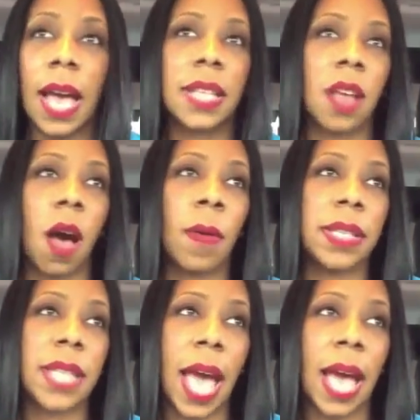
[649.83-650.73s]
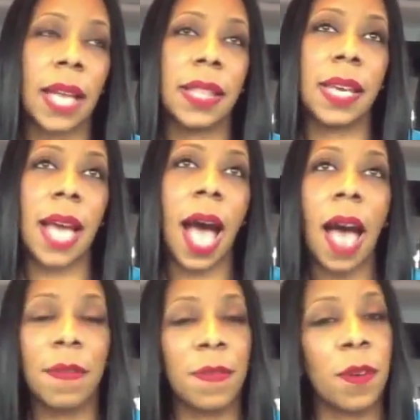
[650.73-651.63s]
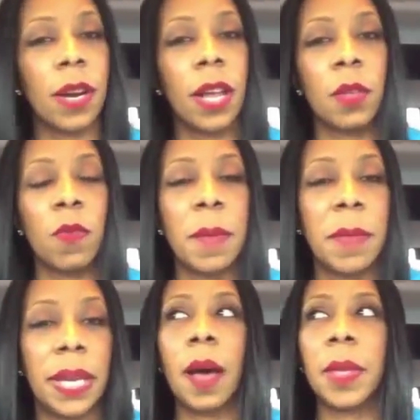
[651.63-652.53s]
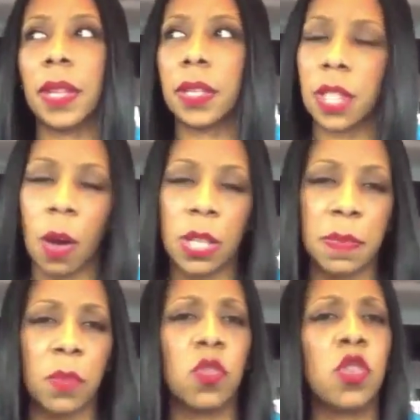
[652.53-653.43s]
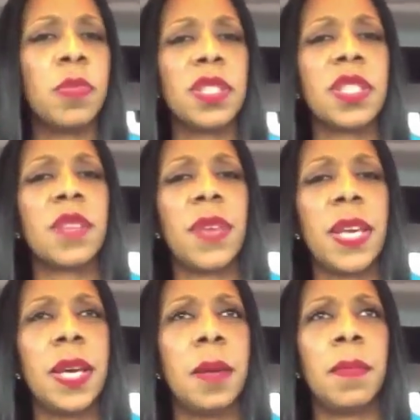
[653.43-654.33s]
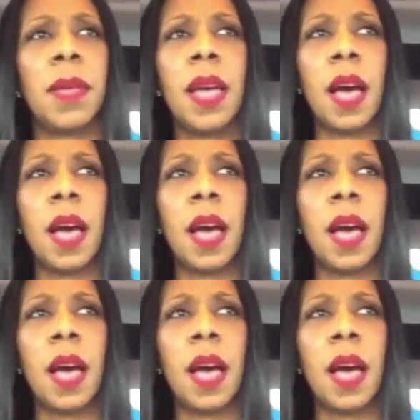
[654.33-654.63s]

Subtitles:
has always had the eye for other women, and there's always been rumors of him